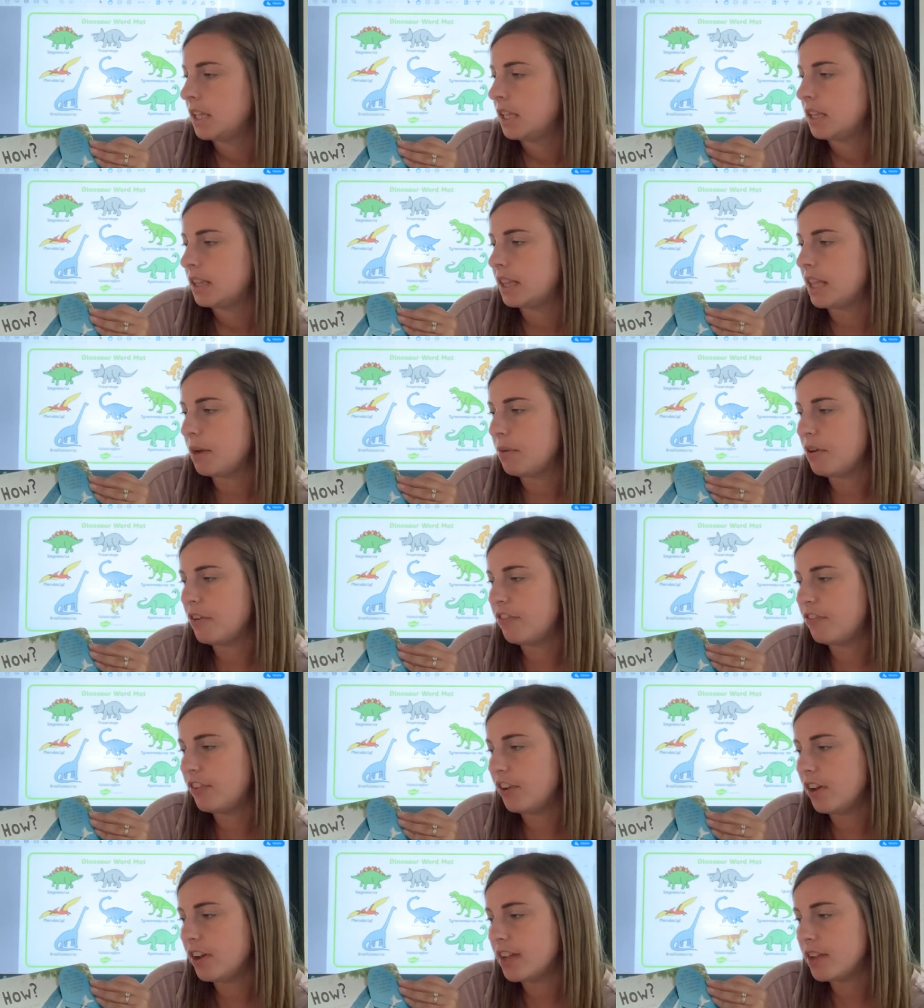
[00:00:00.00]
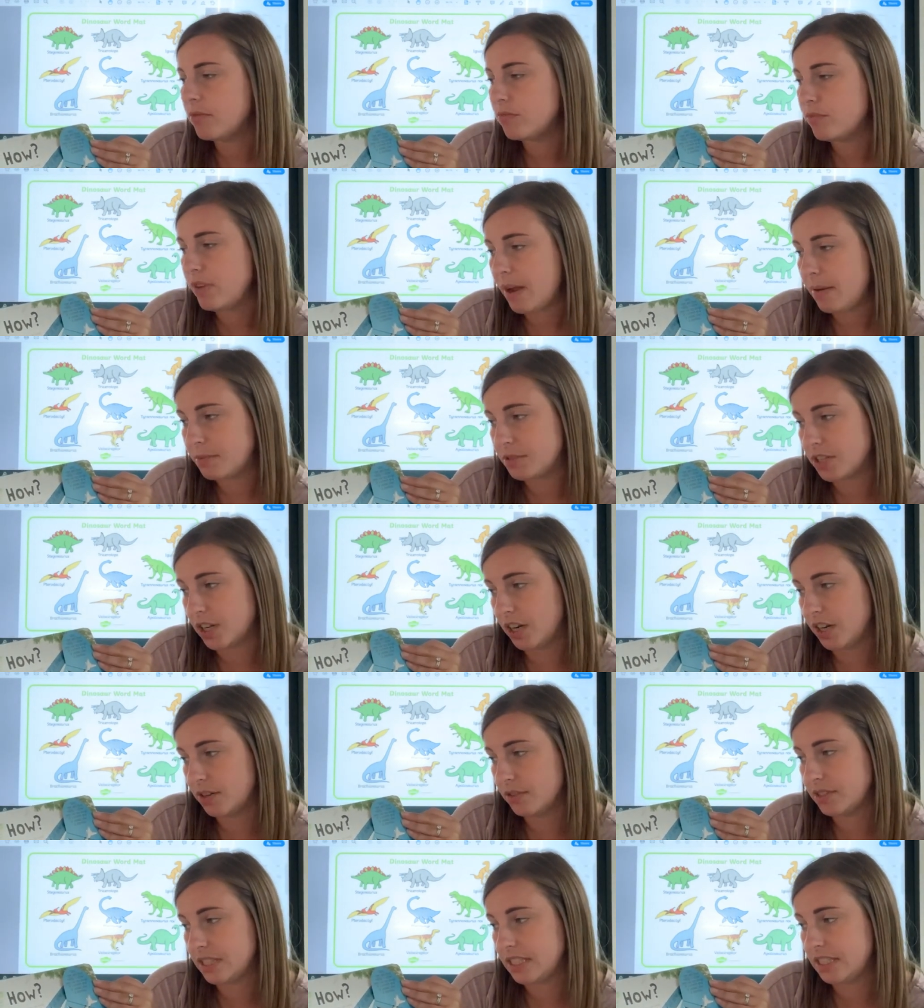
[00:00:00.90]
There were flying
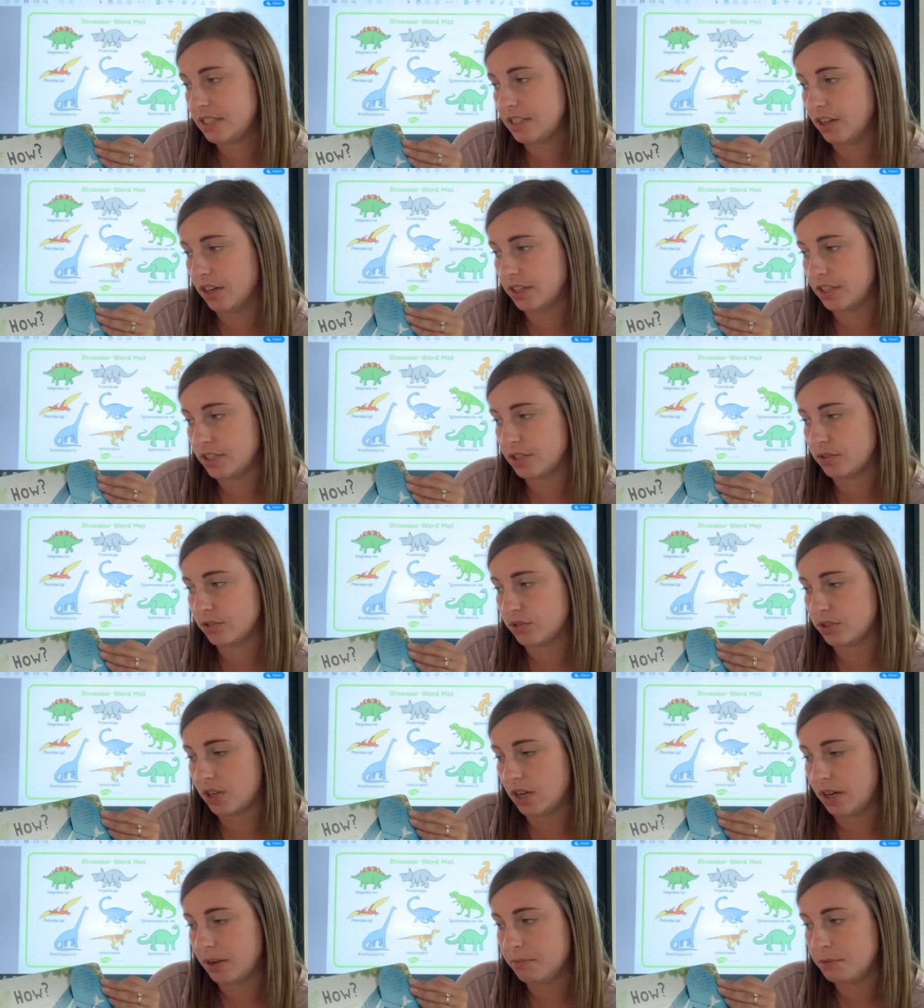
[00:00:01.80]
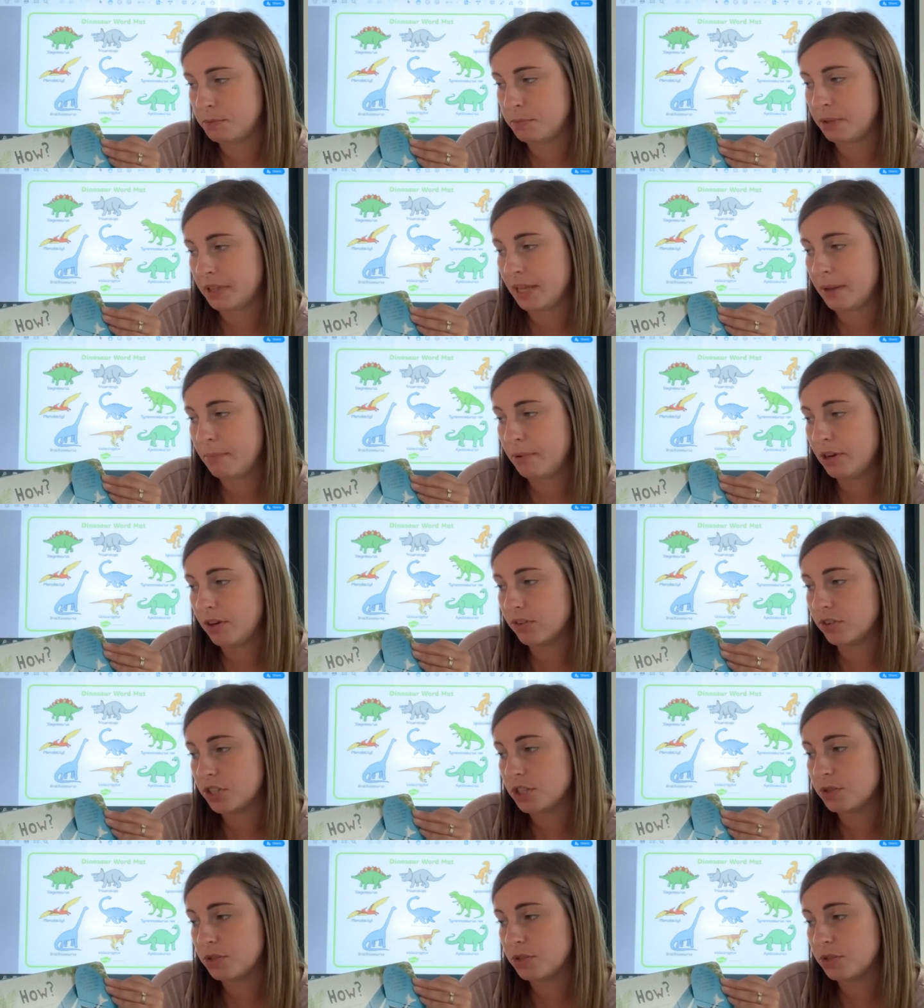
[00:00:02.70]
reptiles in dinosaur times, but they belonged